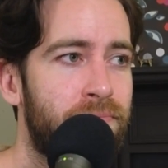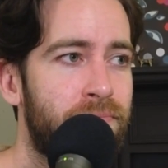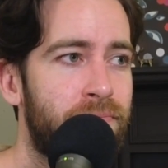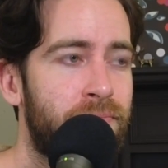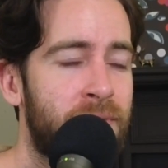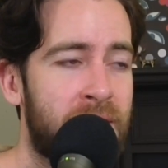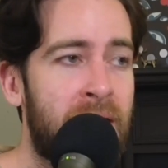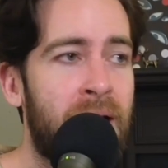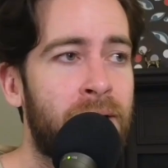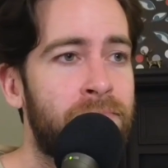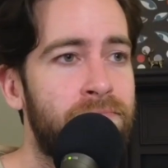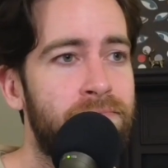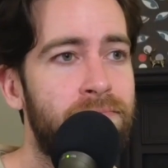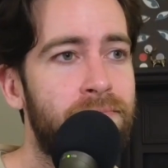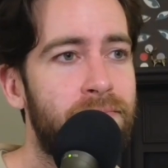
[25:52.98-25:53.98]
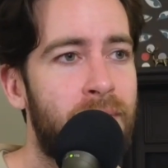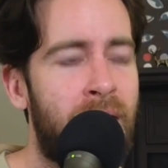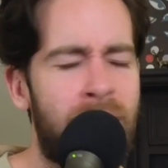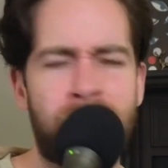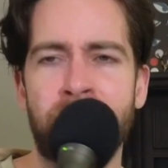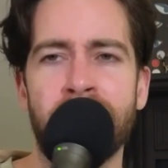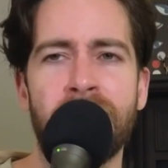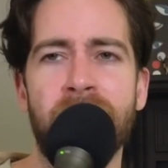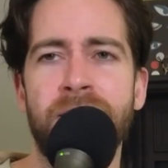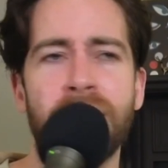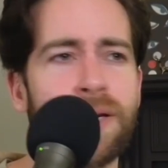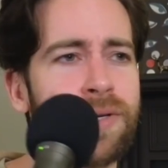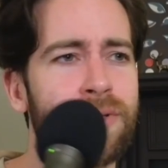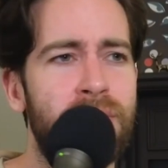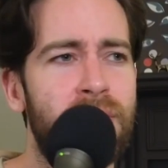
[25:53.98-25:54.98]
Yeah, I think that's
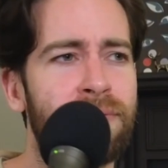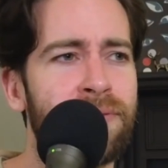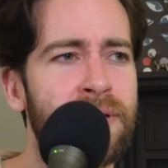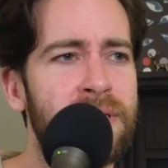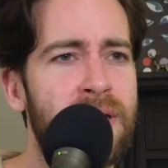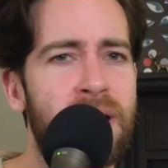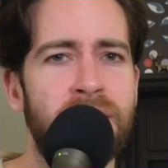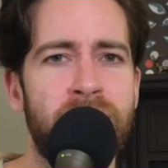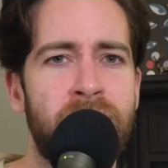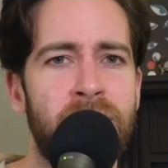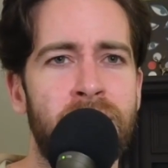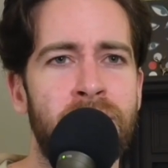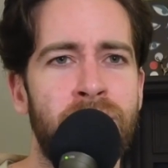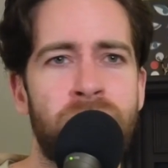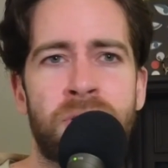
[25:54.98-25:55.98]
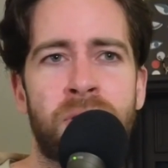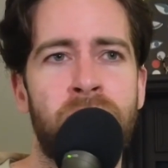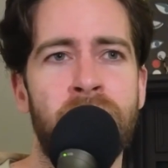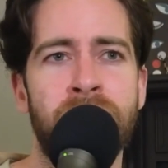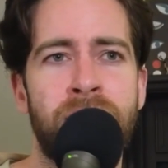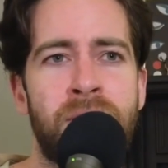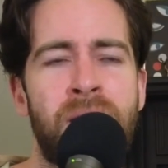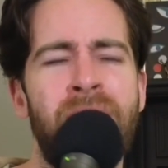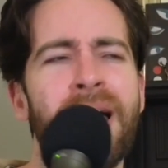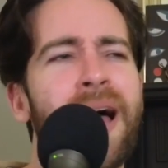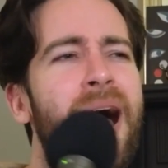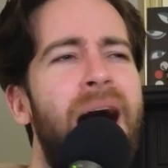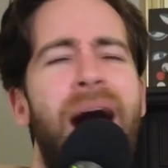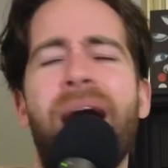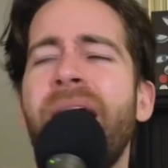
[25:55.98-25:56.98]
actually a fantastic, interesting lesson.
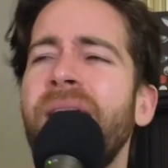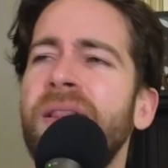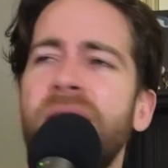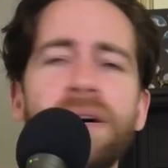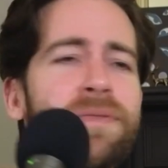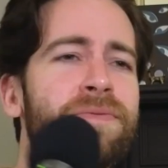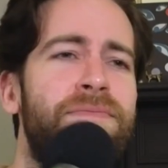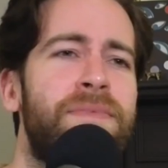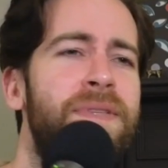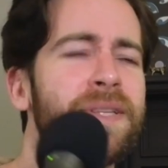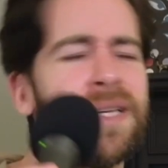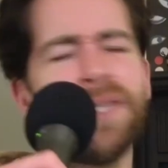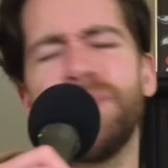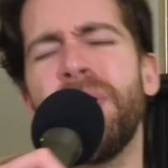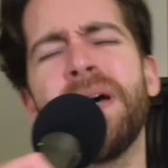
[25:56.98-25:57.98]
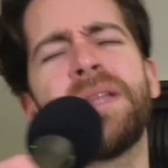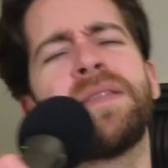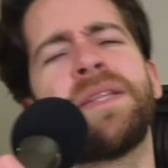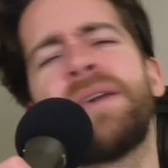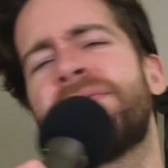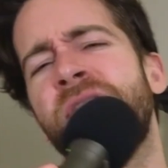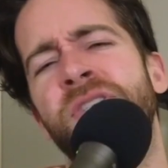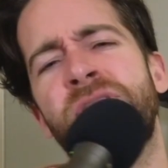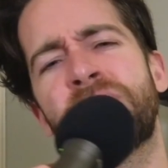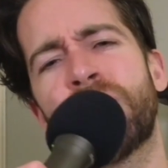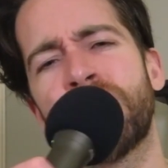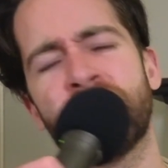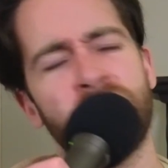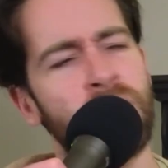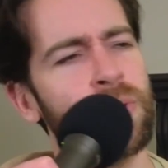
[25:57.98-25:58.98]
That's why I love these
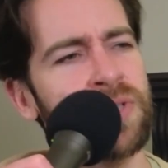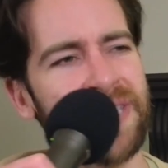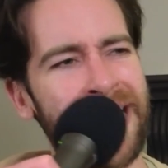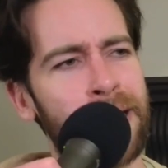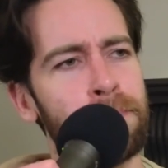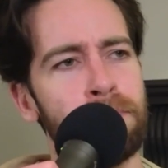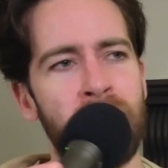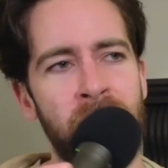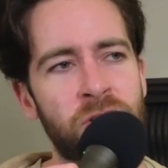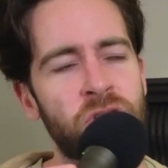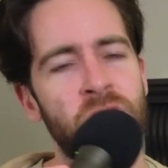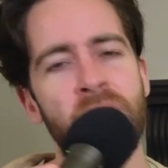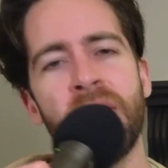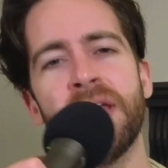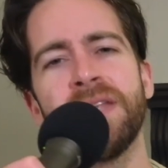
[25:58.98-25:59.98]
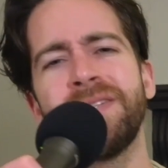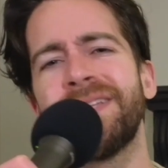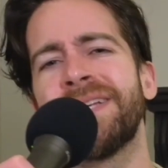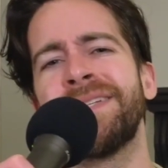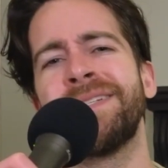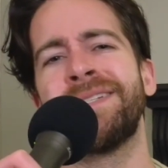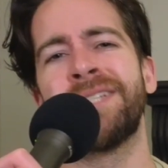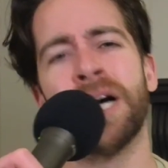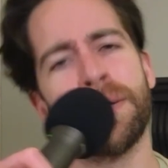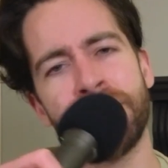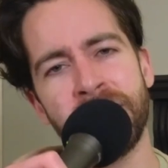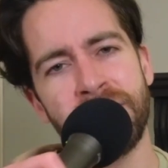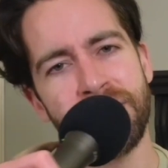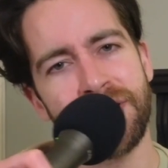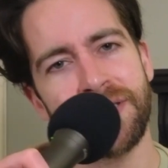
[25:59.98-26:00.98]
stories so damn much. This is the
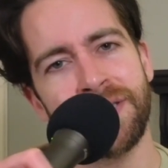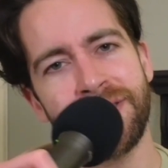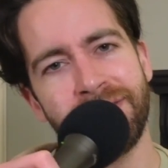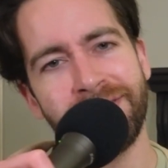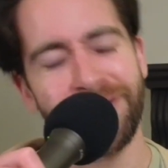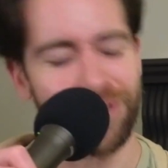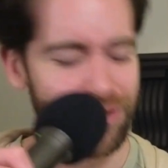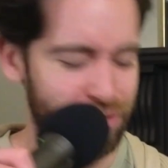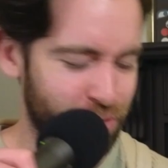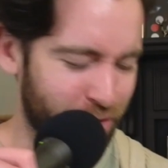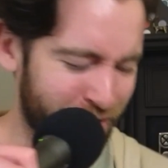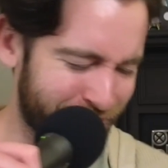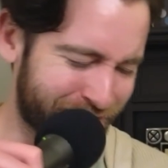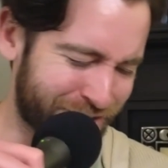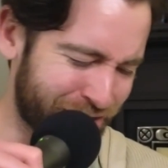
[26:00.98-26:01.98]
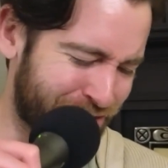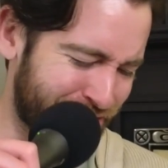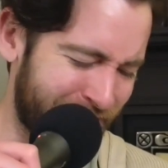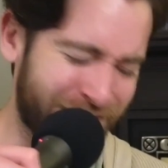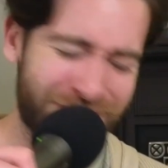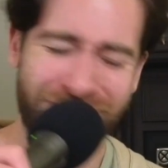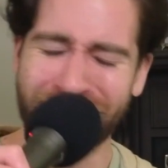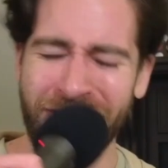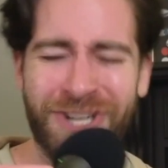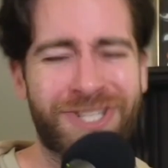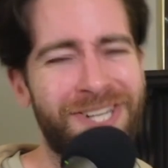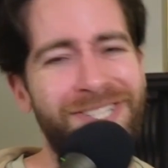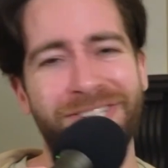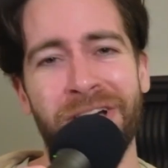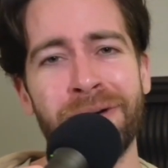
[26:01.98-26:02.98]
dumbest story. This is like
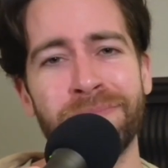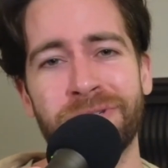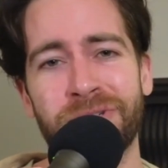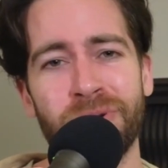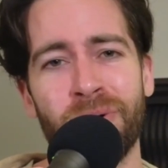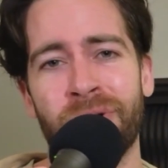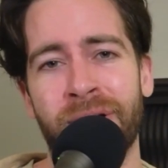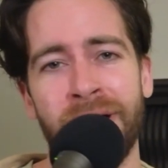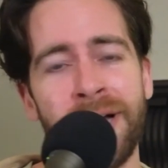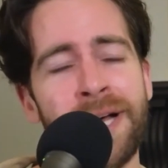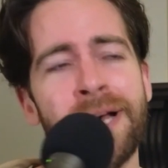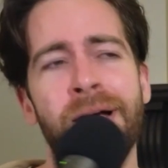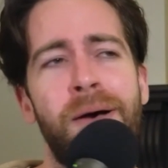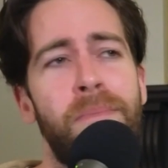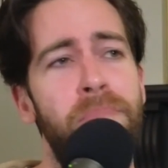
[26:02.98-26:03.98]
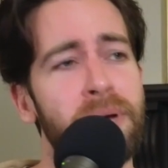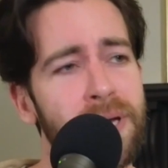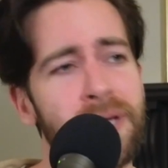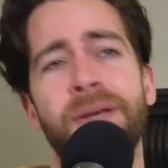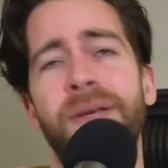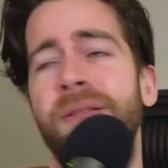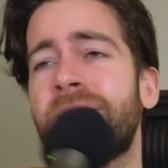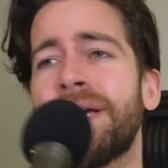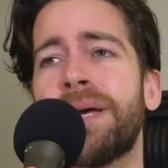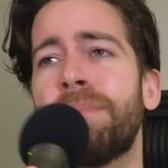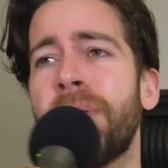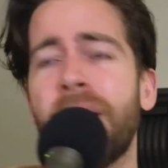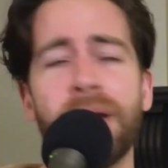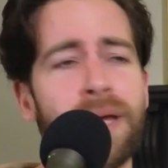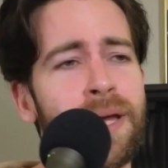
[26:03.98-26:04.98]
such a dumb story, but think
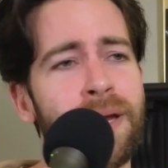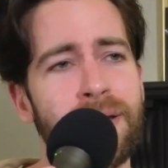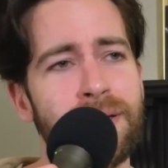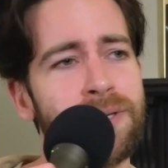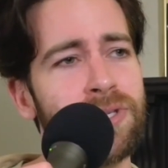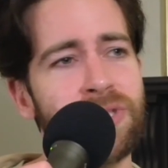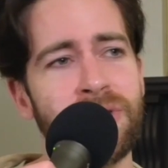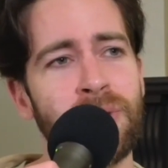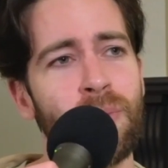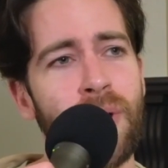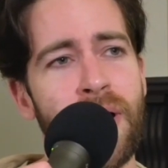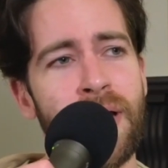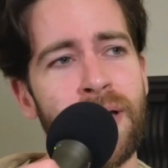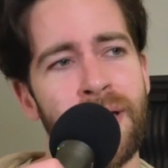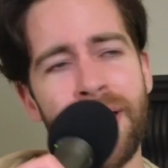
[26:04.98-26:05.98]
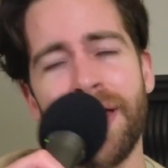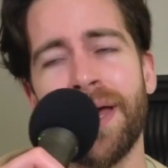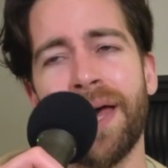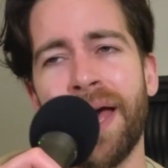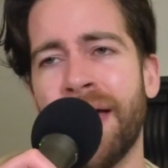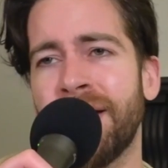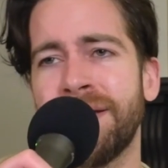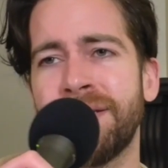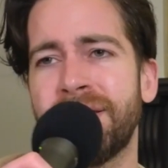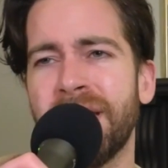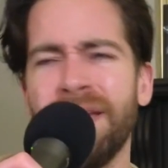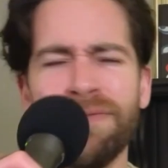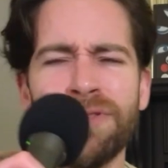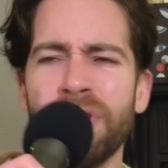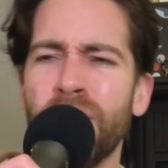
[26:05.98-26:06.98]
about it in an interesting way. And
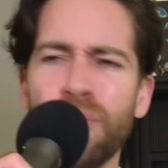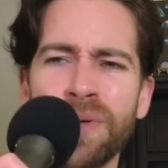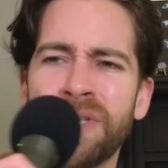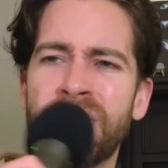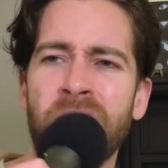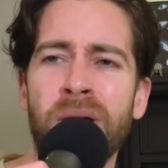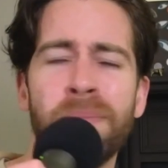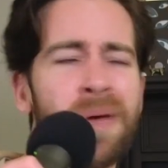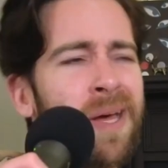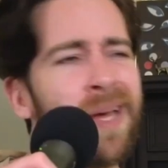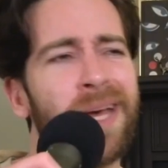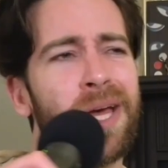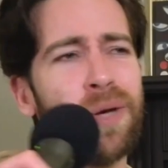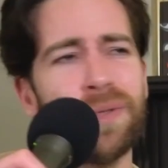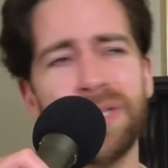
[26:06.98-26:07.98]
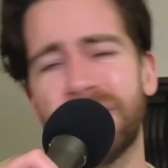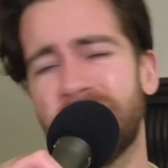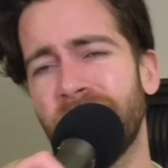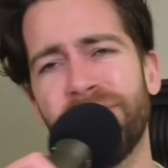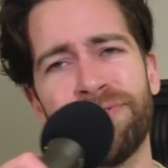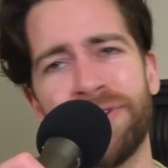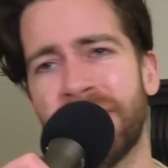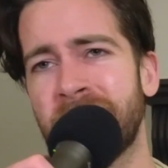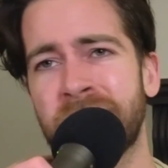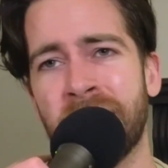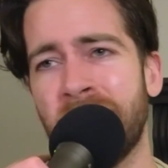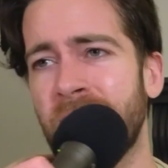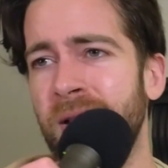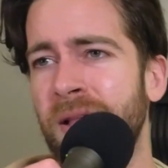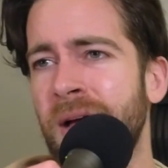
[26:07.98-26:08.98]
even though it was dumb, it was still fun as
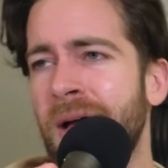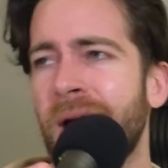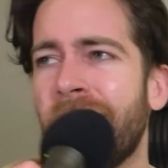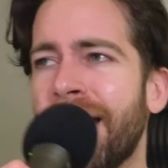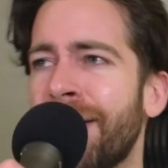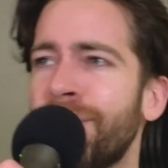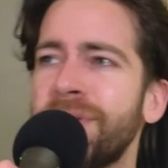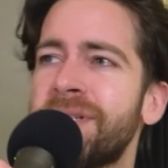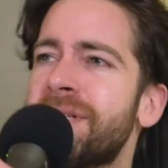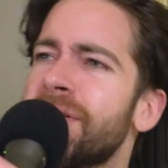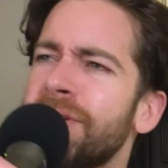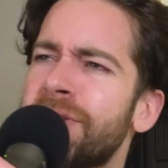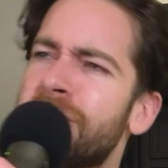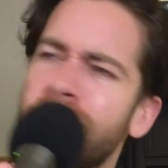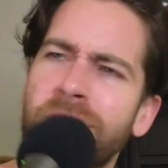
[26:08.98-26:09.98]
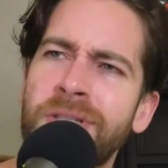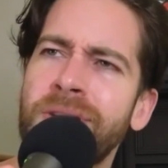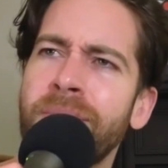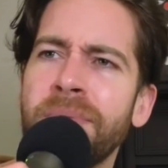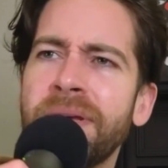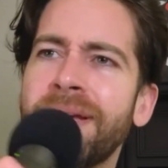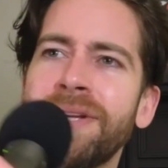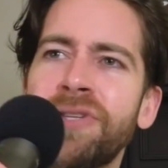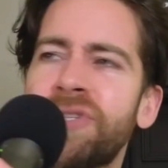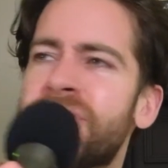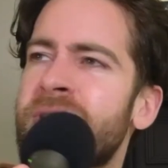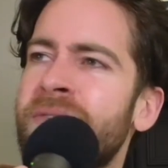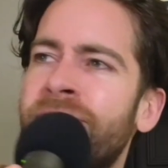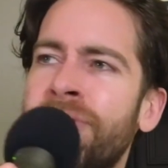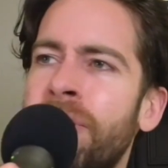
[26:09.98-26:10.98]
hell. And we still took something
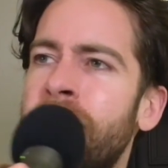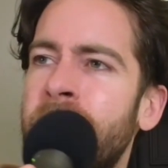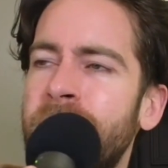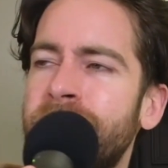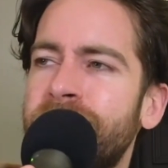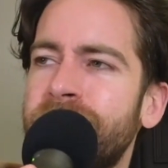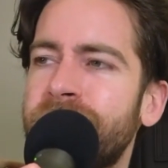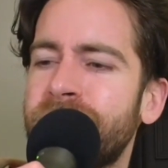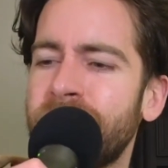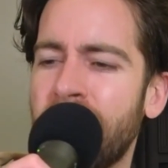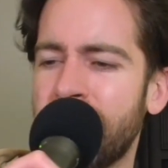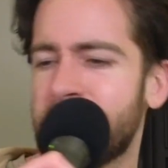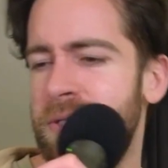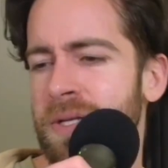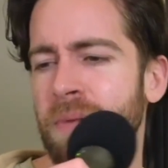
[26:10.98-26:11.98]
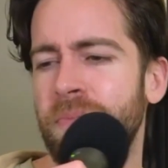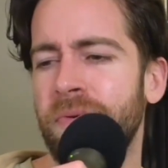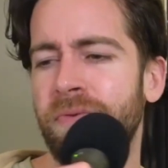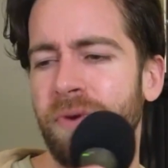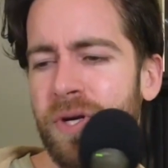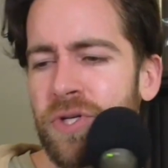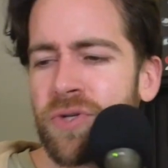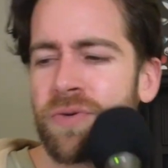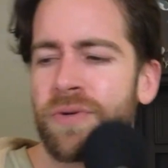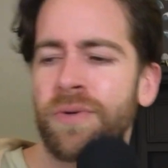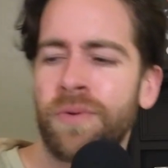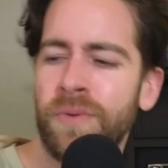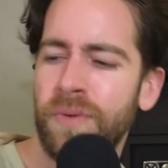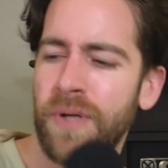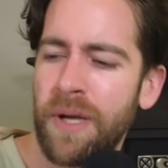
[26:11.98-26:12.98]
interesting from it. And it's something very
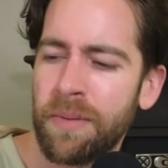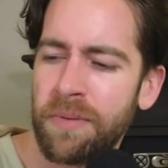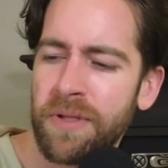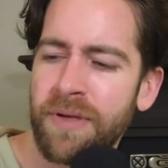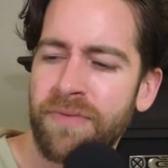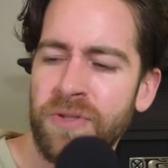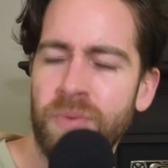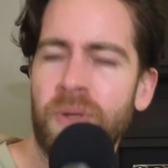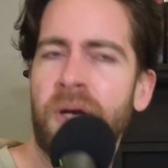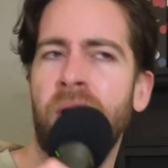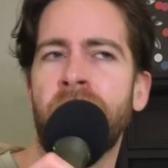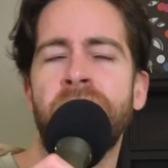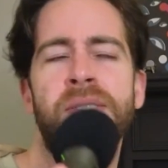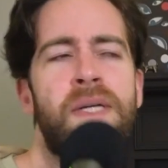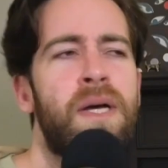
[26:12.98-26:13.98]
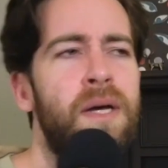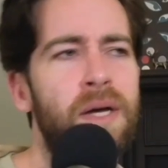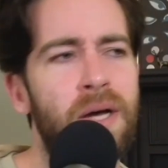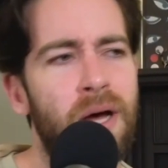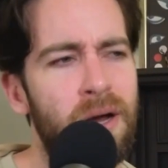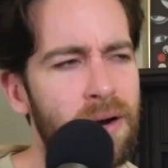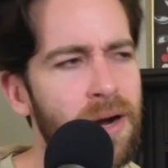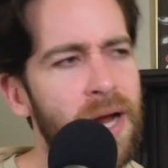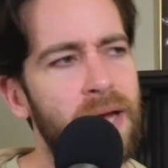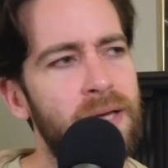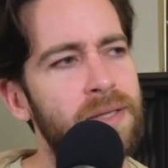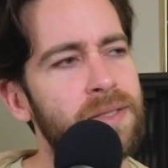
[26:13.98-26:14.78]
true, I believe, as well. All right.